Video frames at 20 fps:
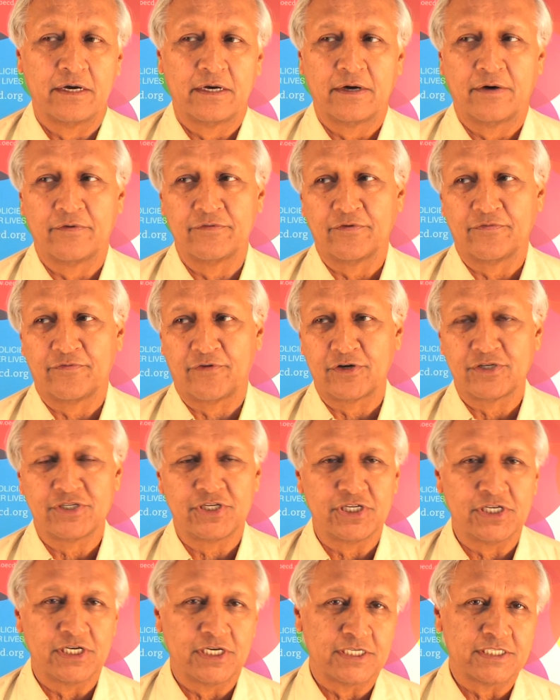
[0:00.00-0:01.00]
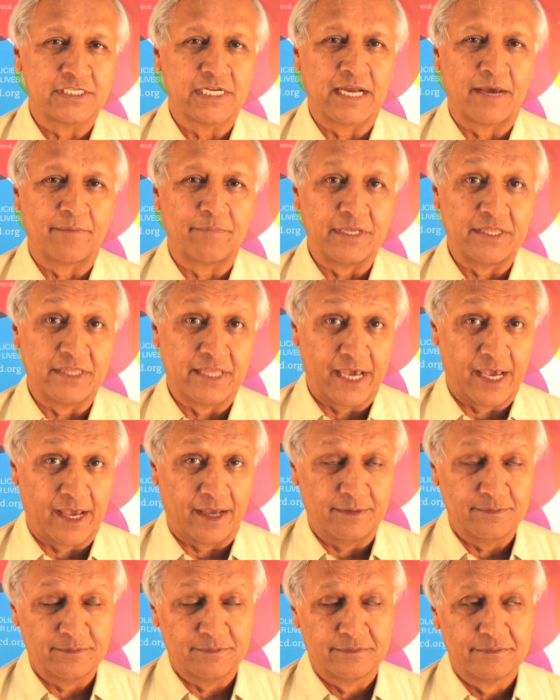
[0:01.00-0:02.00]
of the 40 years that I've been
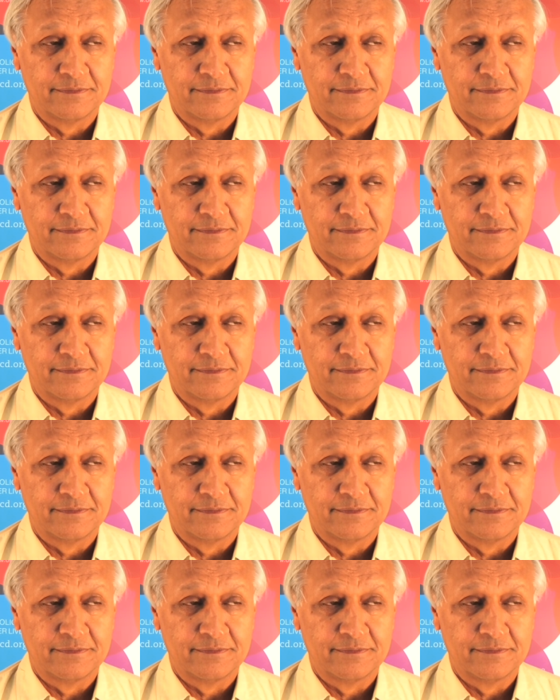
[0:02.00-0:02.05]
there,